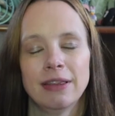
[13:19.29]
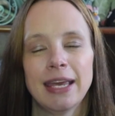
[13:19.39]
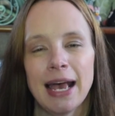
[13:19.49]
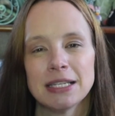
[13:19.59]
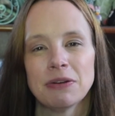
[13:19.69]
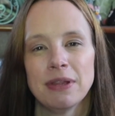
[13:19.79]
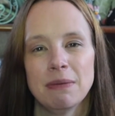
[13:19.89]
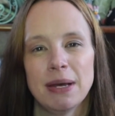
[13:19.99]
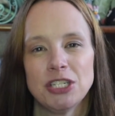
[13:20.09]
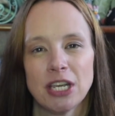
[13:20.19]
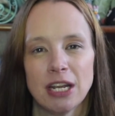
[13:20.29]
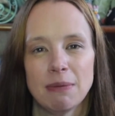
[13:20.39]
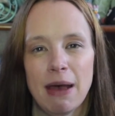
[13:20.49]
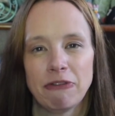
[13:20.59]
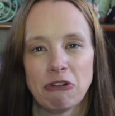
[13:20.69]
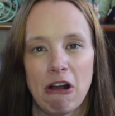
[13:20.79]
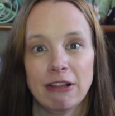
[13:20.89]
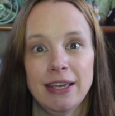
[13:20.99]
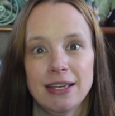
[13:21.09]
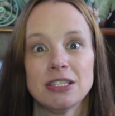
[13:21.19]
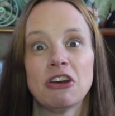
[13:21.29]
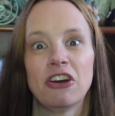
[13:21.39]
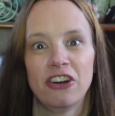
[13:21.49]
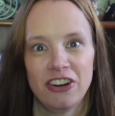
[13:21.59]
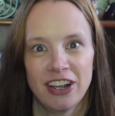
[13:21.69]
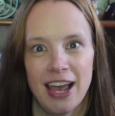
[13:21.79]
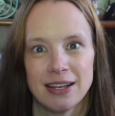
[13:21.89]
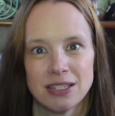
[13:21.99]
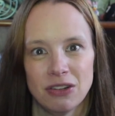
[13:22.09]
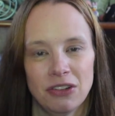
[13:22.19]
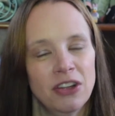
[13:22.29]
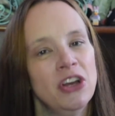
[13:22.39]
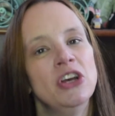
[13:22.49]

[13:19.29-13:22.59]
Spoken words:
The castle in the Magic Kingdom, after all, is her castle.